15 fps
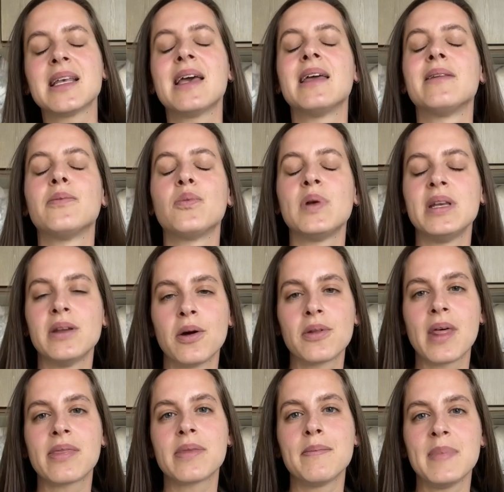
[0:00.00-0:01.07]
and we know
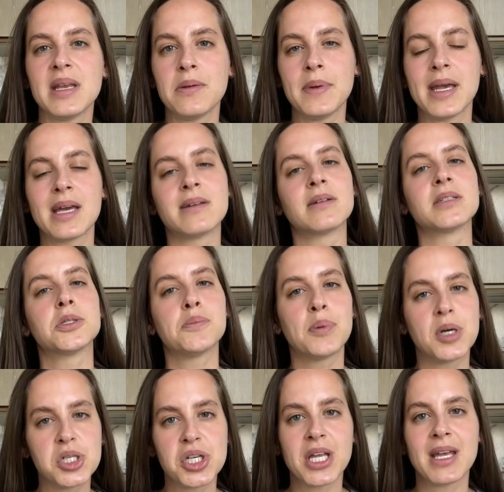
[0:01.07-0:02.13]
that the mini weekender is
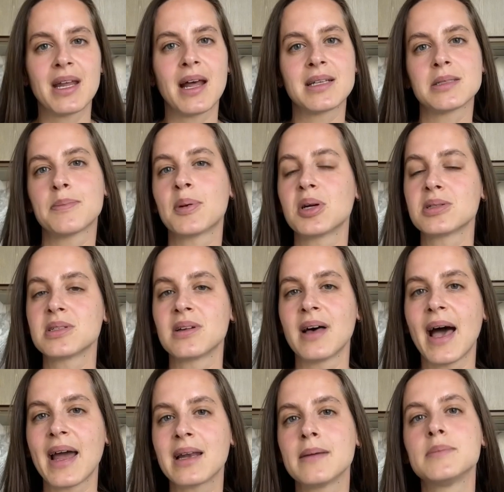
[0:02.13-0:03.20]
pushing it as a personal
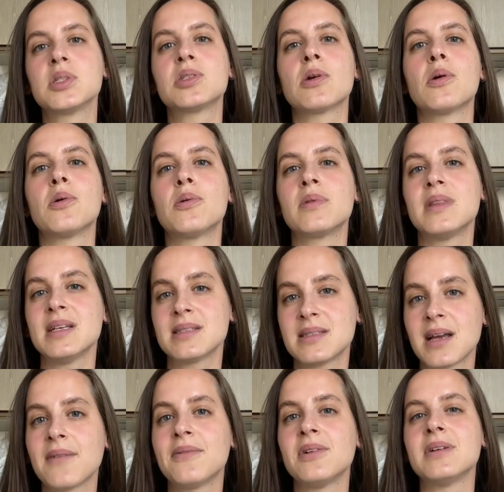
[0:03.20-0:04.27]
item, so this
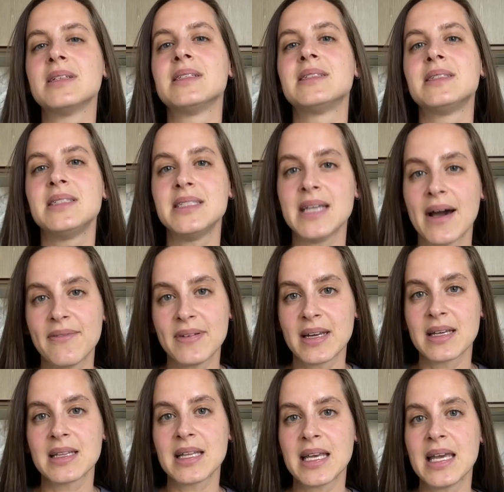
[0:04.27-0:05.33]
duffel is
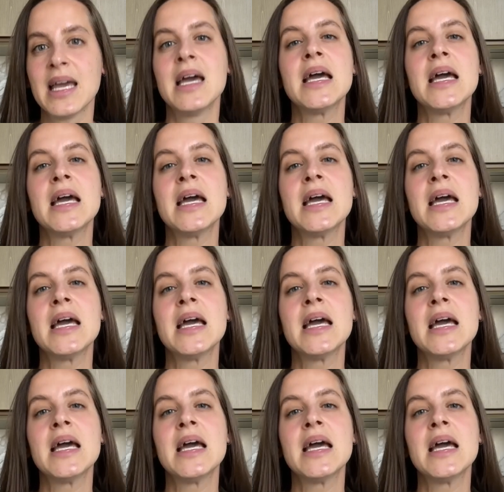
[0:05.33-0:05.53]
definitely